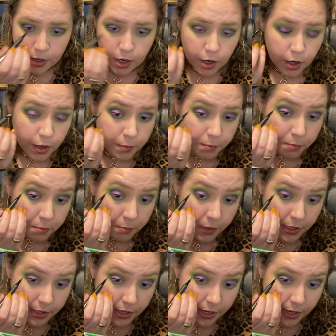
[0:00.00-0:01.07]
on
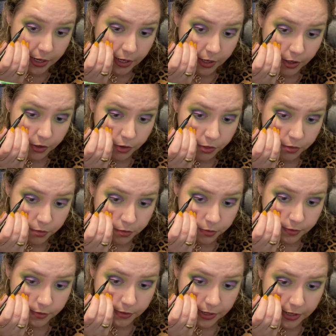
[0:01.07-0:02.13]
Monday through
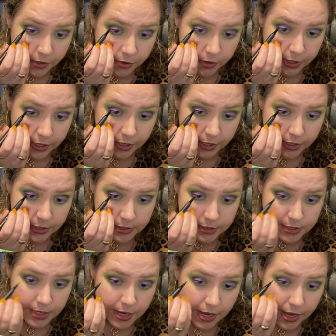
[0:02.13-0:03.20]
Saturdays,
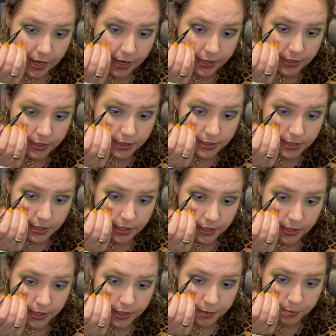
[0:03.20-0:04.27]
and 10
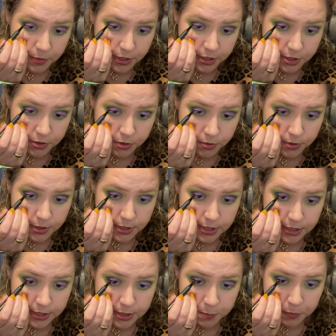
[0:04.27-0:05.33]
a.m. to
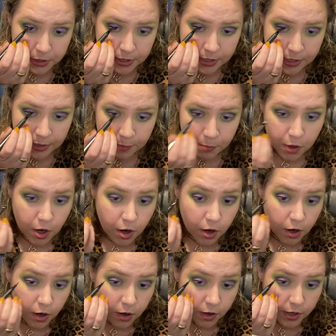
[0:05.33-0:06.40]
6 p.m.
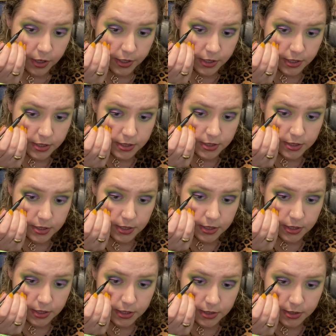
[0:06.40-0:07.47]
on
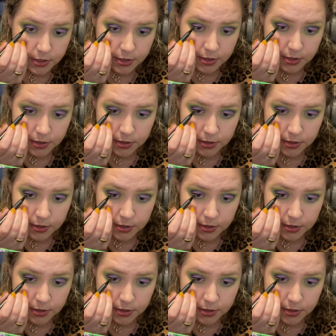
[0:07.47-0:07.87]
Sundays.